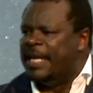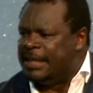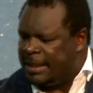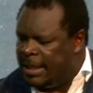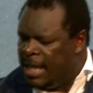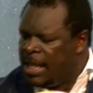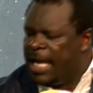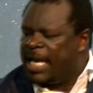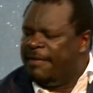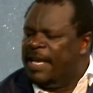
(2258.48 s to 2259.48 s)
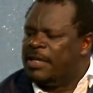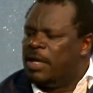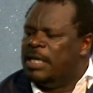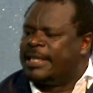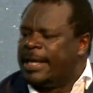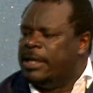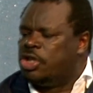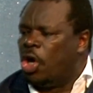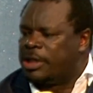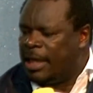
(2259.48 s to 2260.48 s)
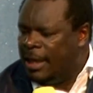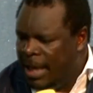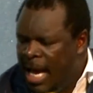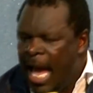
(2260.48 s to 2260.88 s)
evidence. They keep a screenshot